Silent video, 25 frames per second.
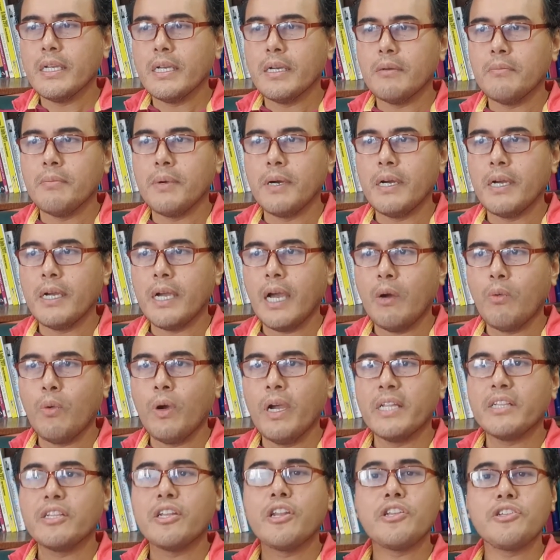our
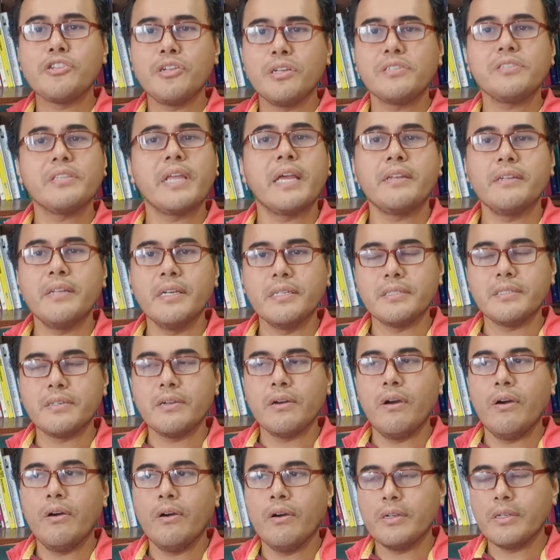international standards
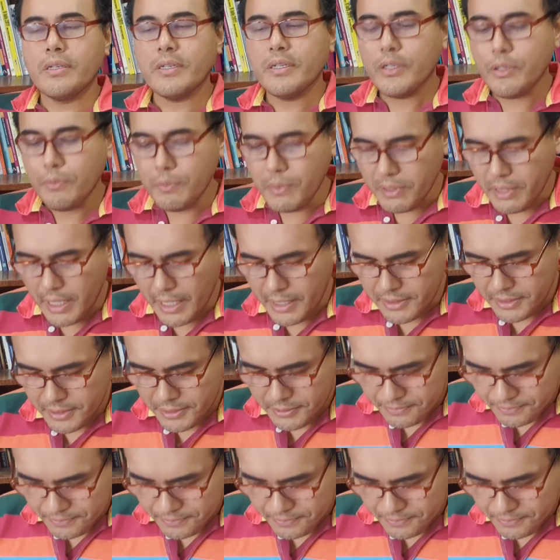on human rights.